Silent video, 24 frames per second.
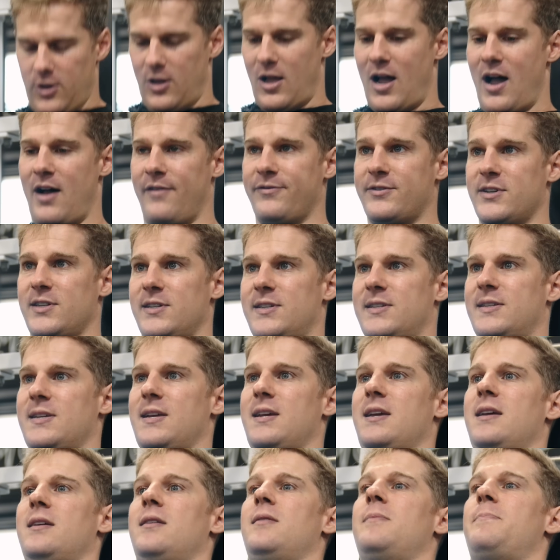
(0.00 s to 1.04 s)
you'll often
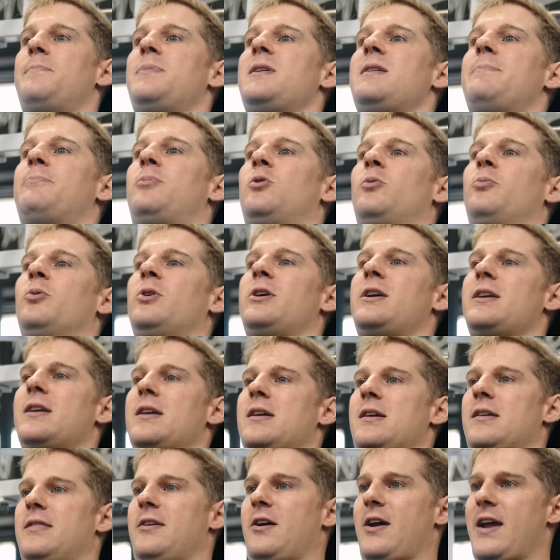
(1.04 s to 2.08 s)
see people bring
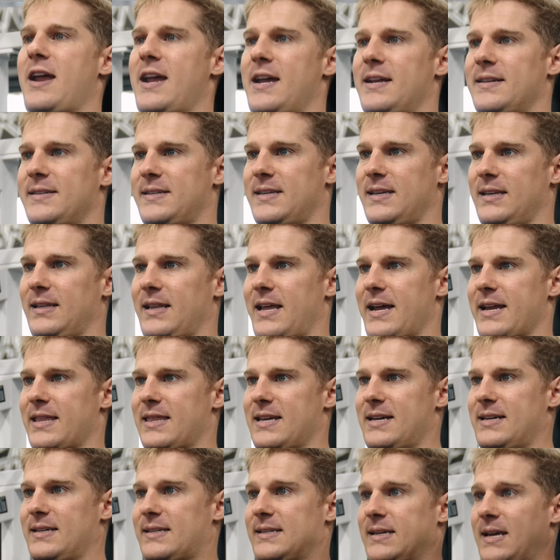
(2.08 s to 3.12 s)
their hands in like
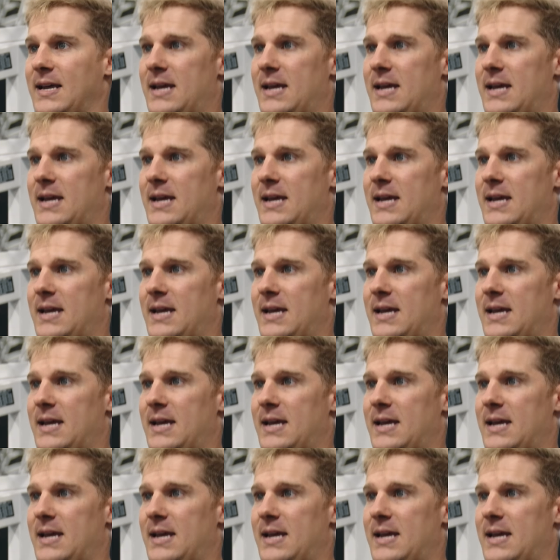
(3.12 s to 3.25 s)
this